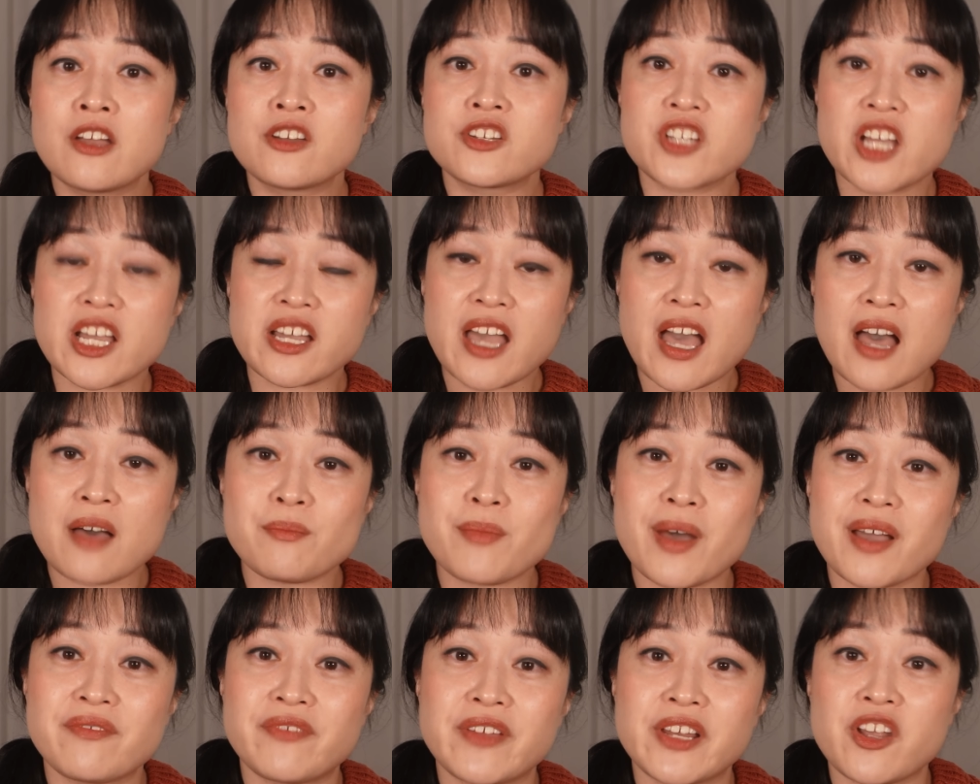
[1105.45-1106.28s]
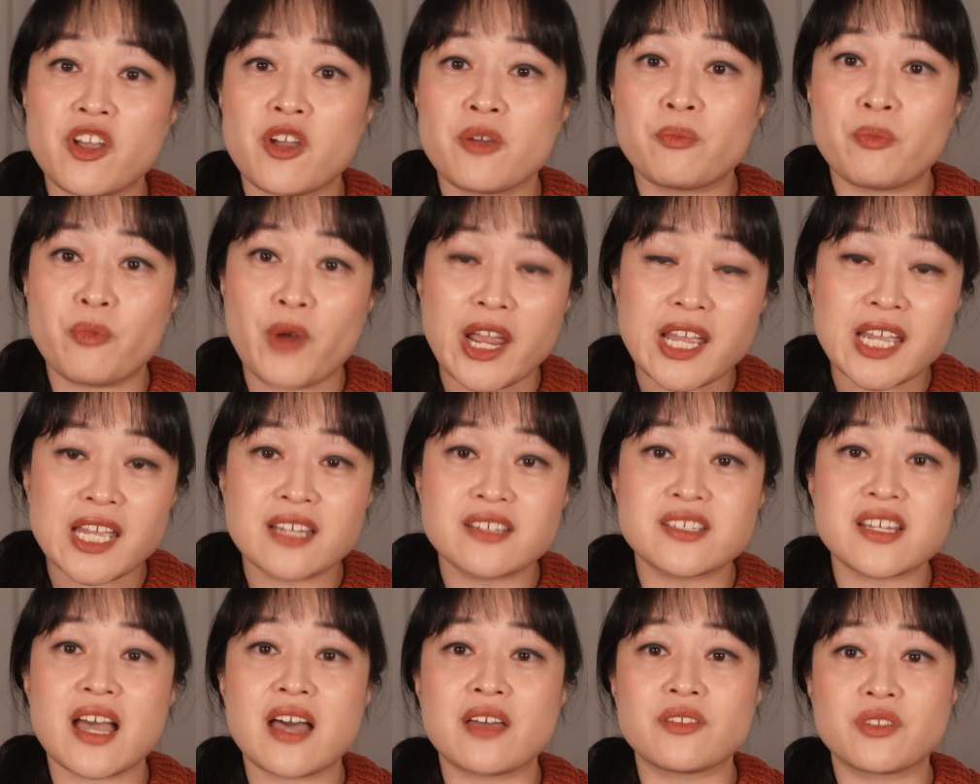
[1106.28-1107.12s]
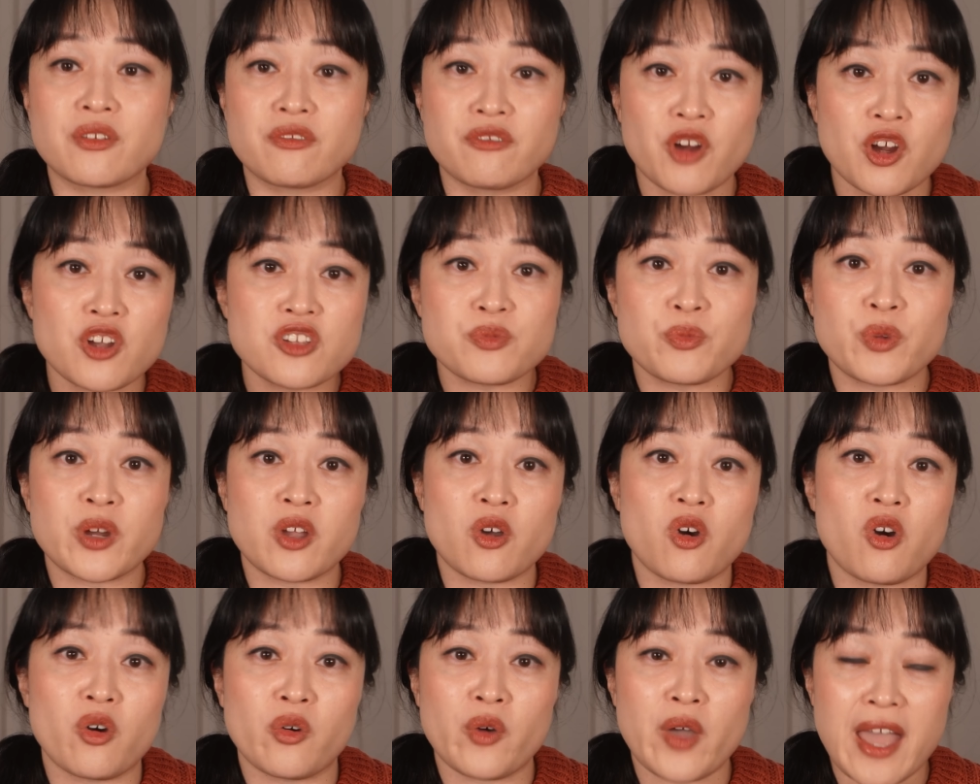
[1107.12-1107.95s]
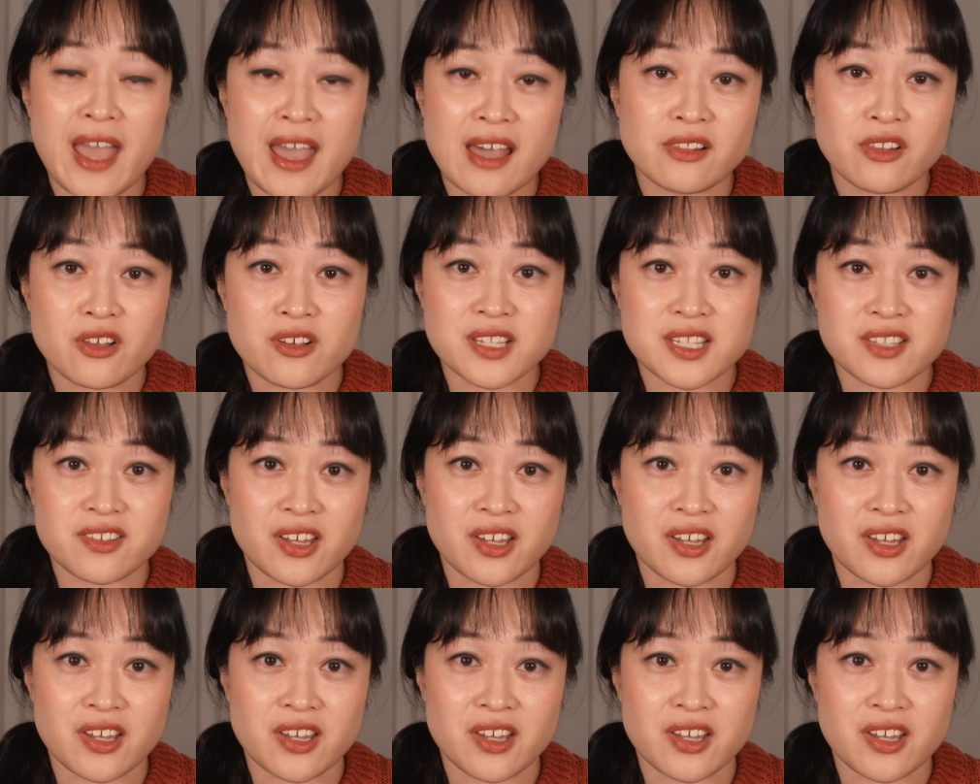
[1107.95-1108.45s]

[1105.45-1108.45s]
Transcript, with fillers: check out my video breaking down the rosemary oil hair loss